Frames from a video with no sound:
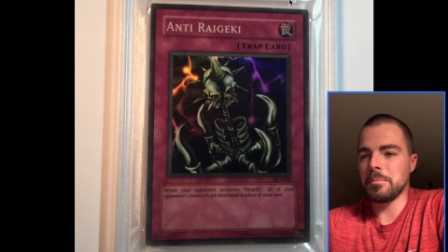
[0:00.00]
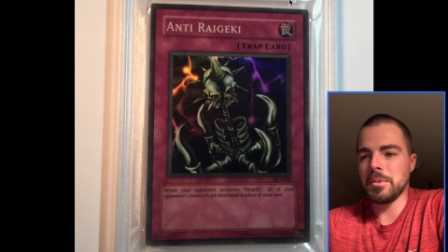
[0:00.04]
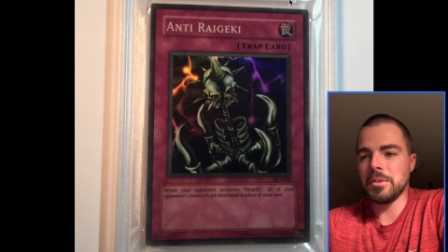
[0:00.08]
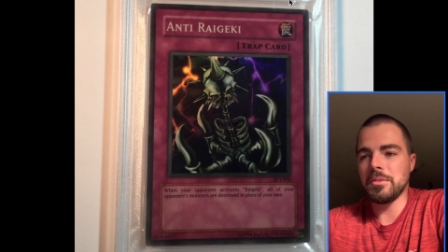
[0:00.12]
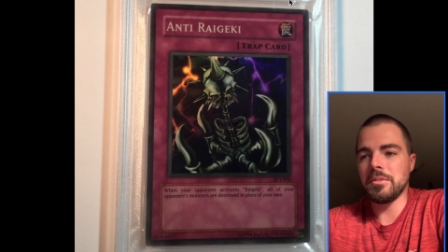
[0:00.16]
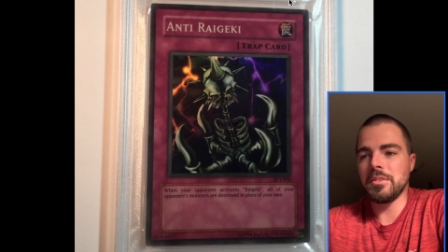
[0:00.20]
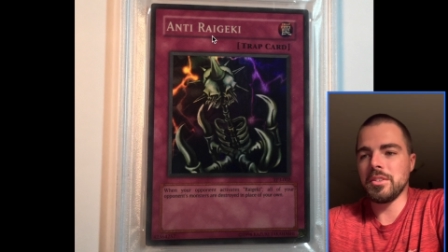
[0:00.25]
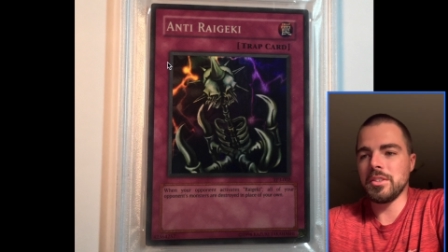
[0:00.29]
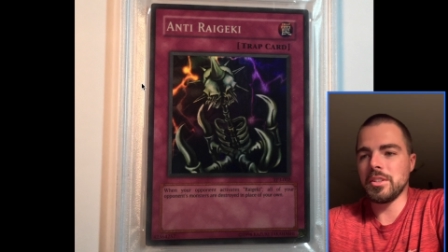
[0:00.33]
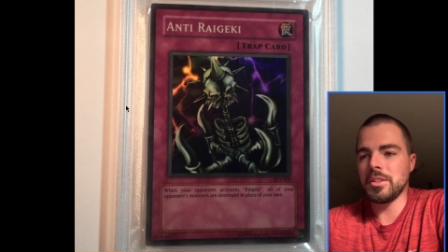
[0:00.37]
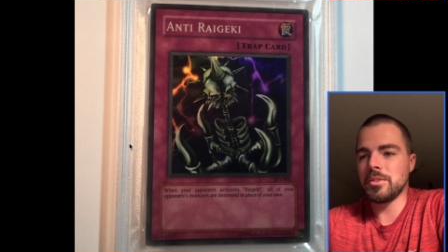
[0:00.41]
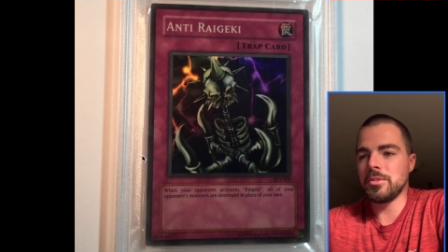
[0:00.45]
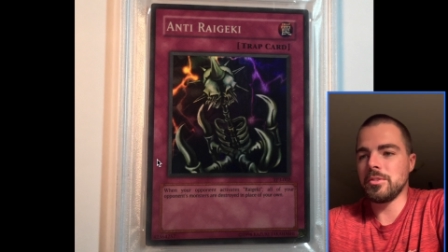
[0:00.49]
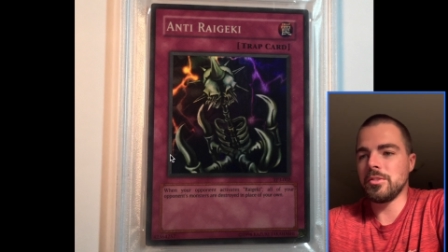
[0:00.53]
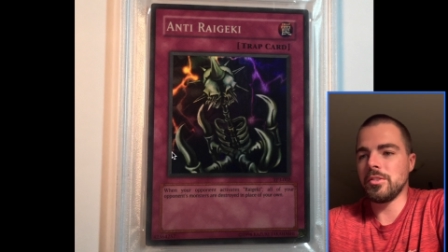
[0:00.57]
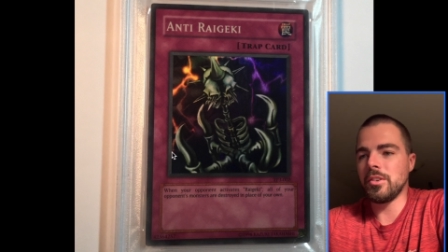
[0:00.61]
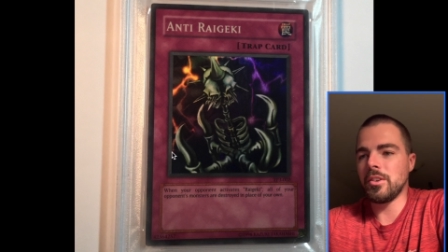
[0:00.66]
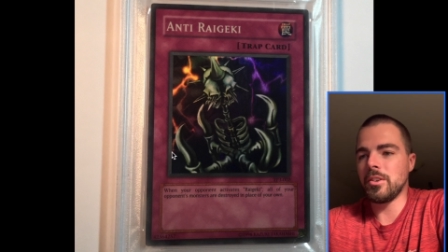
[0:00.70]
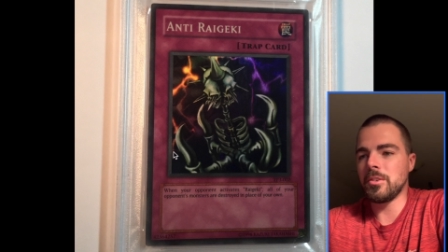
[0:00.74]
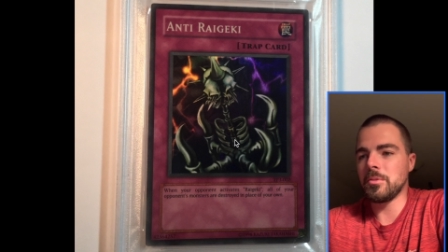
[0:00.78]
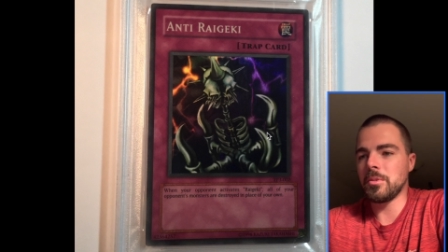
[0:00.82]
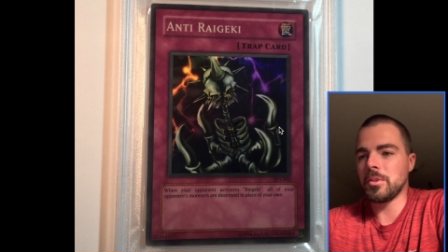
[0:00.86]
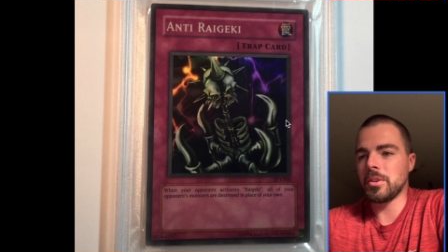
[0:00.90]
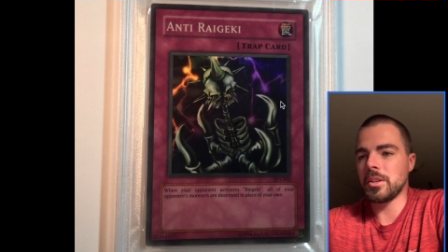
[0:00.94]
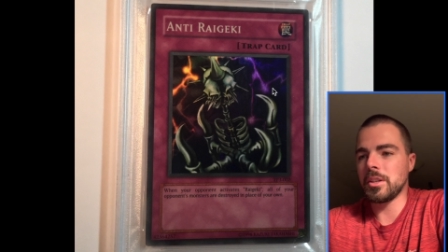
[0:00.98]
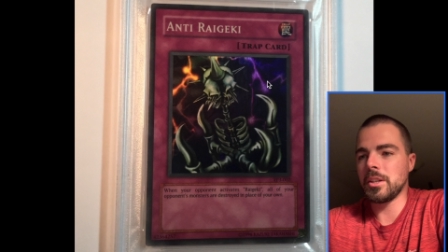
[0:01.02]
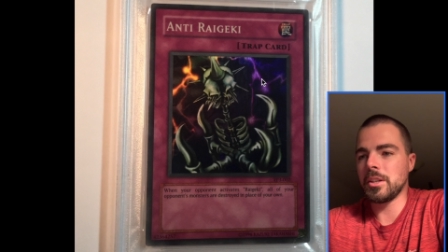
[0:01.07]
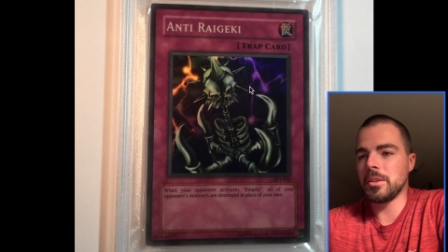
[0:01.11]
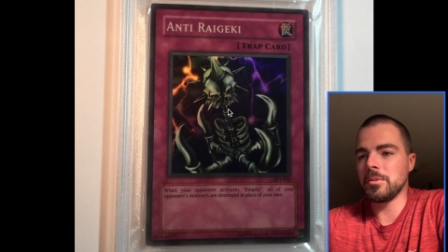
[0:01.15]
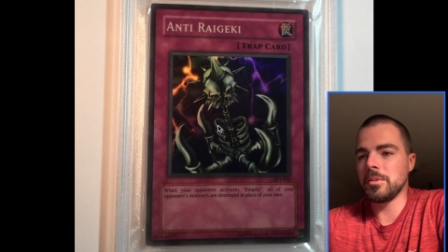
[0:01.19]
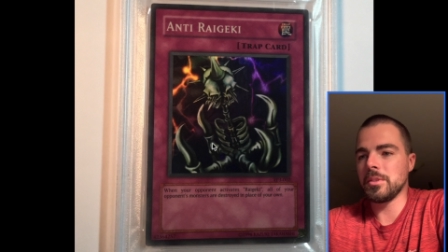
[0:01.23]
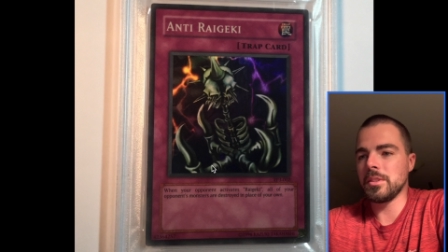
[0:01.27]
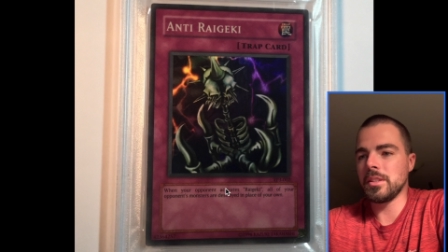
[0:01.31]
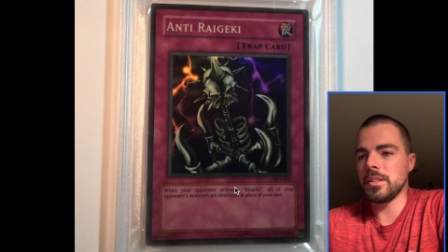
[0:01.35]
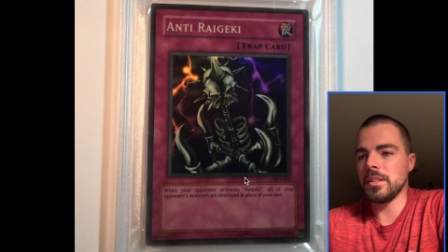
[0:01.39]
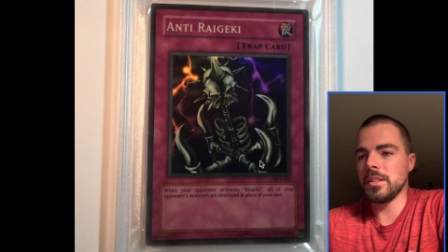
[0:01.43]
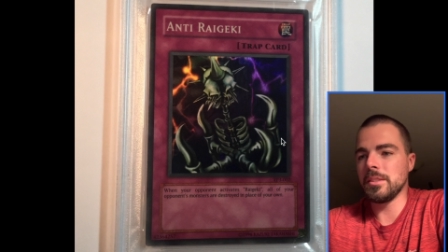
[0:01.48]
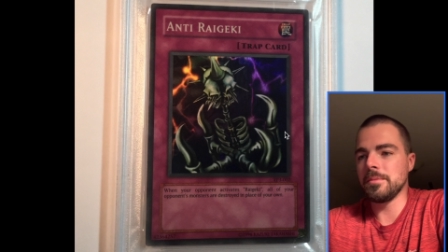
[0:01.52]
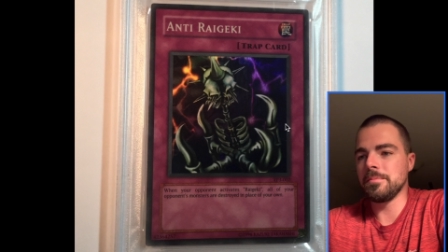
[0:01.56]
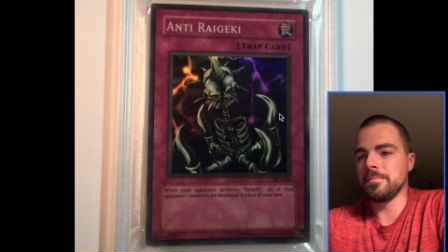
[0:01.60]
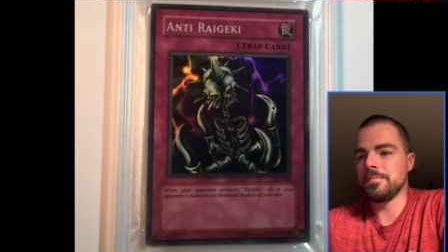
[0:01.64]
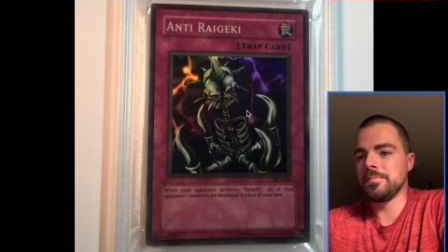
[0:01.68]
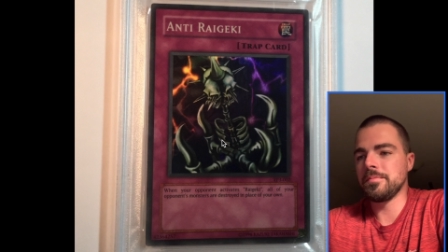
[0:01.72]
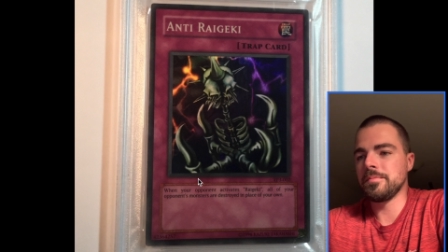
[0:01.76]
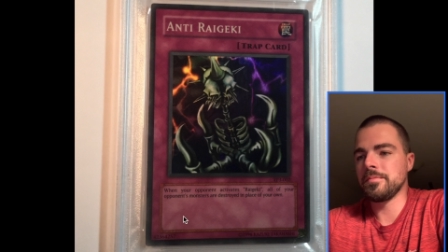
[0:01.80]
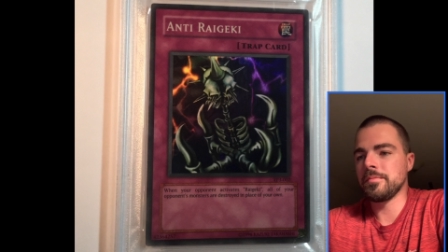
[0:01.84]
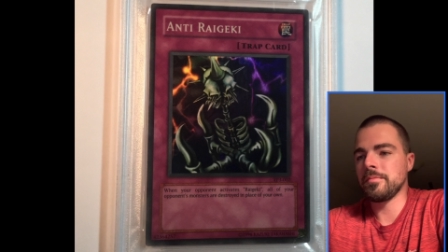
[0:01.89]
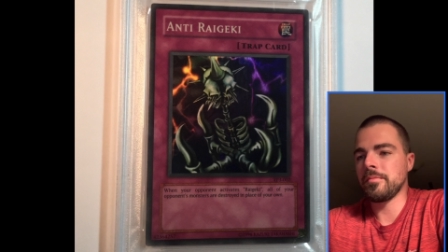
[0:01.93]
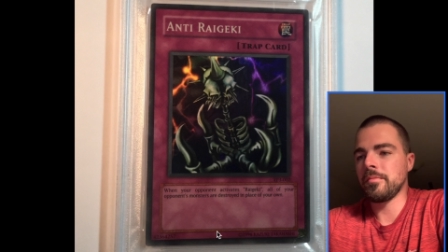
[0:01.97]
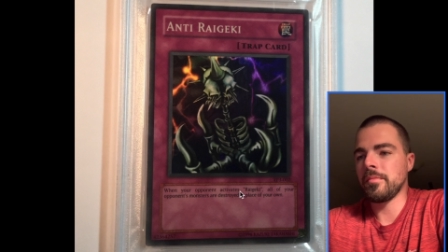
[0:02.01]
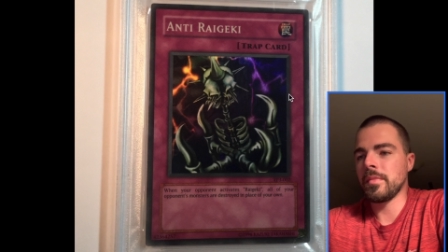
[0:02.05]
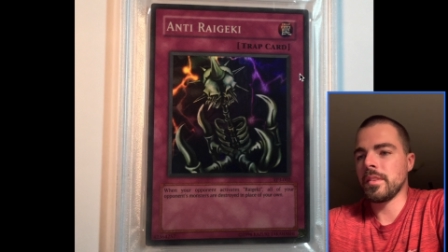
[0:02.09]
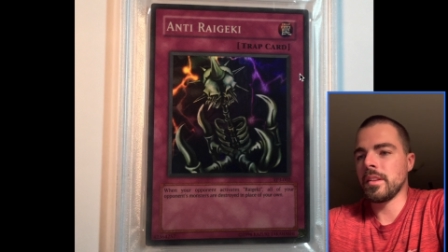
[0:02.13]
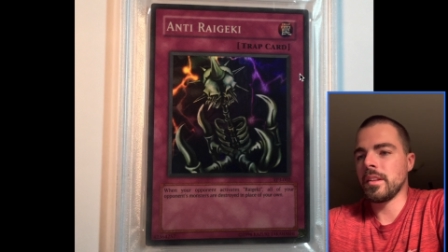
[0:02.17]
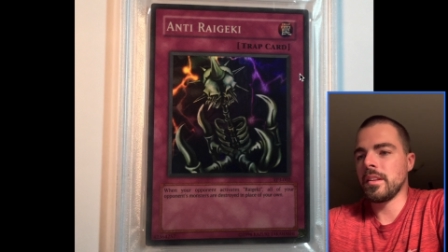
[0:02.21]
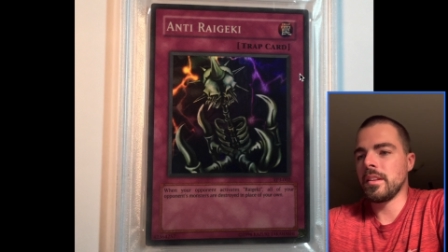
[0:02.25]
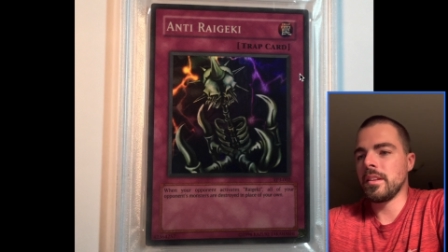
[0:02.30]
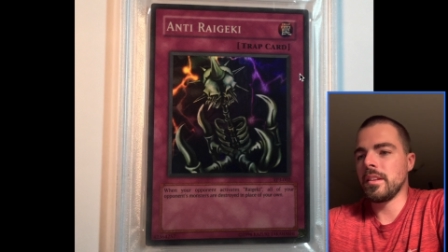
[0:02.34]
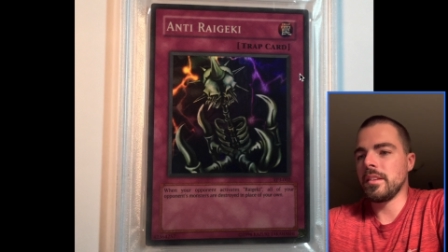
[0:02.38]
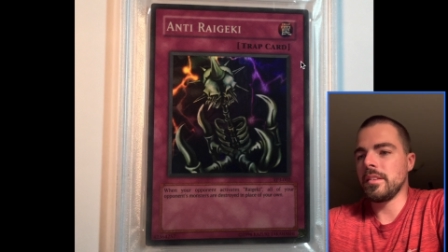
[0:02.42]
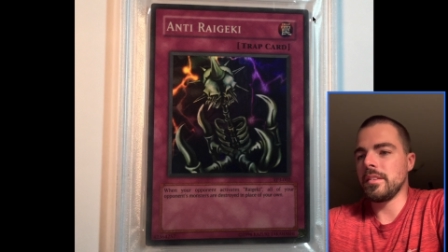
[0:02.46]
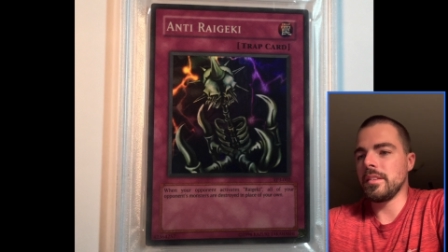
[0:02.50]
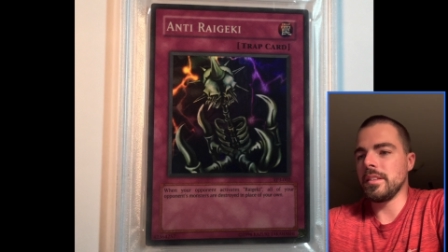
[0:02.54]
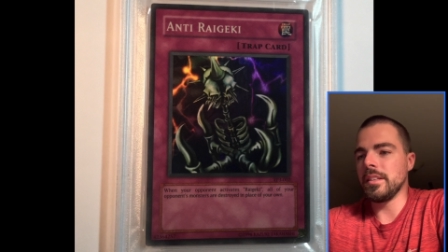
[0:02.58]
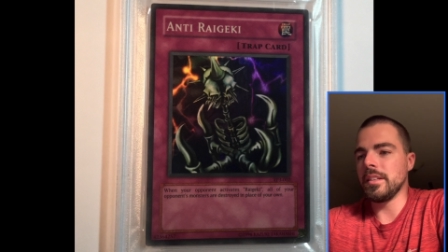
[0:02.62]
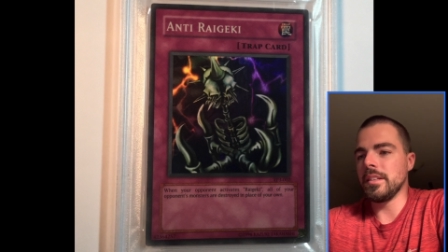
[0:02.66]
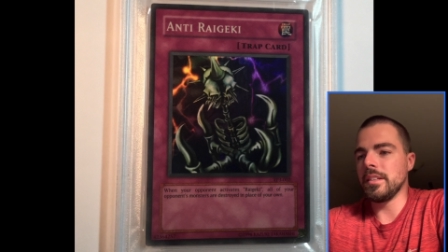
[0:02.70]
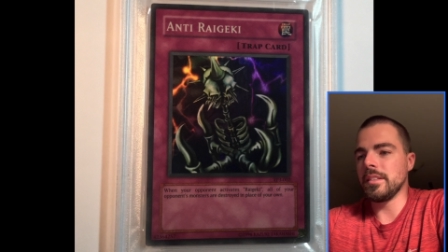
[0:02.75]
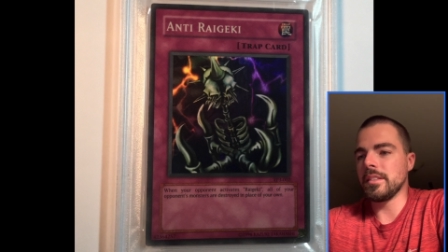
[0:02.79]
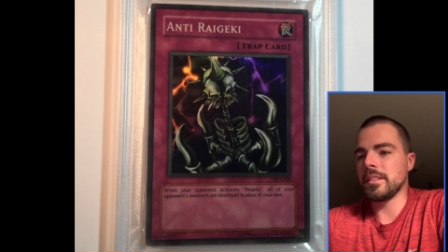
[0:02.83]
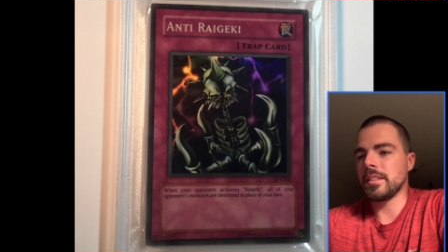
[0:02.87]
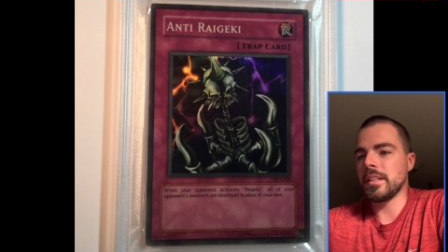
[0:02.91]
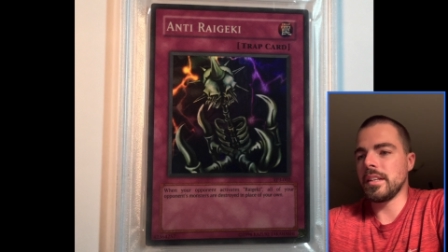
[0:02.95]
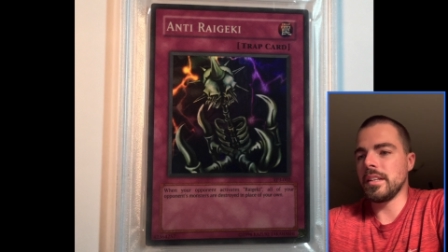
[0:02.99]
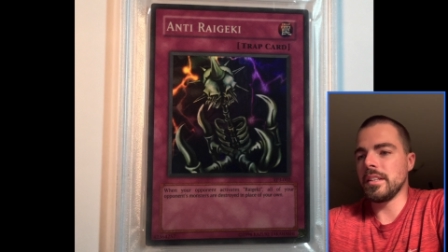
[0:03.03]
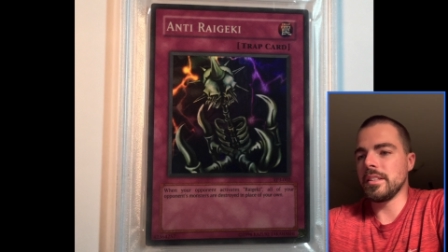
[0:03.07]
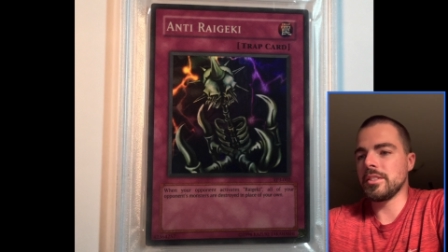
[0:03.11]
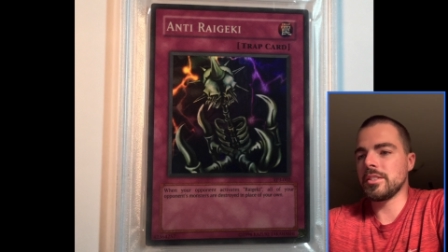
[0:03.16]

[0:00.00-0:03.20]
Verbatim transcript: But really cool artwork here with the the kind of